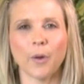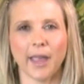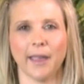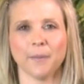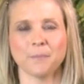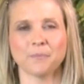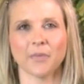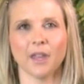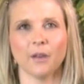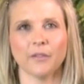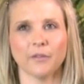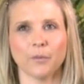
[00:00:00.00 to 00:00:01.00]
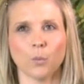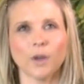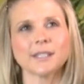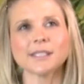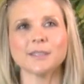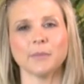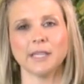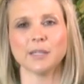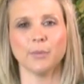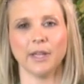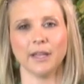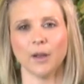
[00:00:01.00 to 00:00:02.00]
okay, what does it mean to
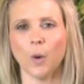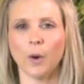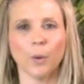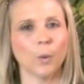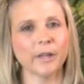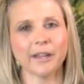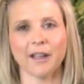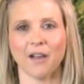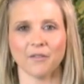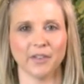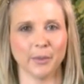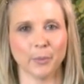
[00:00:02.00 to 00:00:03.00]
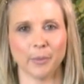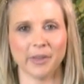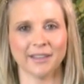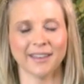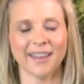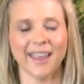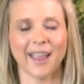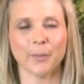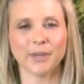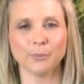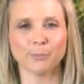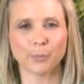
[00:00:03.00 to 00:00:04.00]
be a holy and confident woman? And
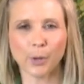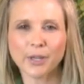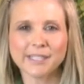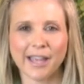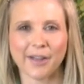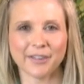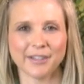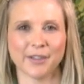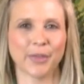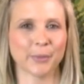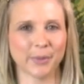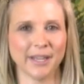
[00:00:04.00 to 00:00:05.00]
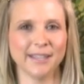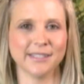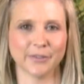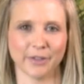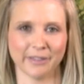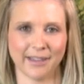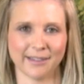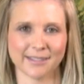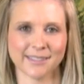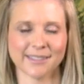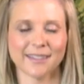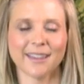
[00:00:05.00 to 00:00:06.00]
we broke it down into three different
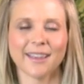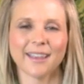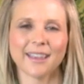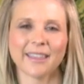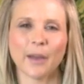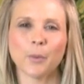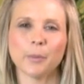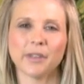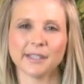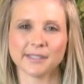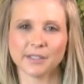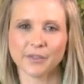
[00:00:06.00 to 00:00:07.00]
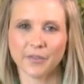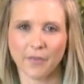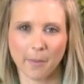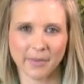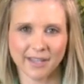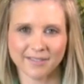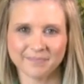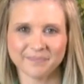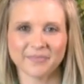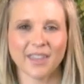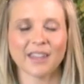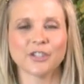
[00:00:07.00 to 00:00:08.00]
things. That woman is feminine,
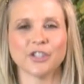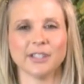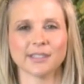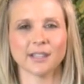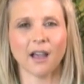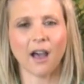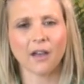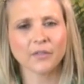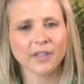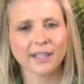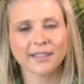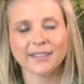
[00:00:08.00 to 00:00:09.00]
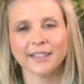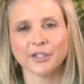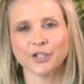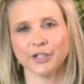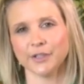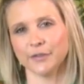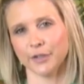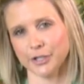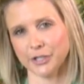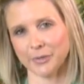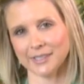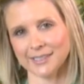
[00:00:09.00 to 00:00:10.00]
she is confident, and she is
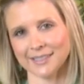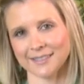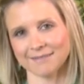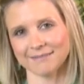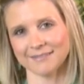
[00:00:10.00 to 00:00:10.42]
virtuous.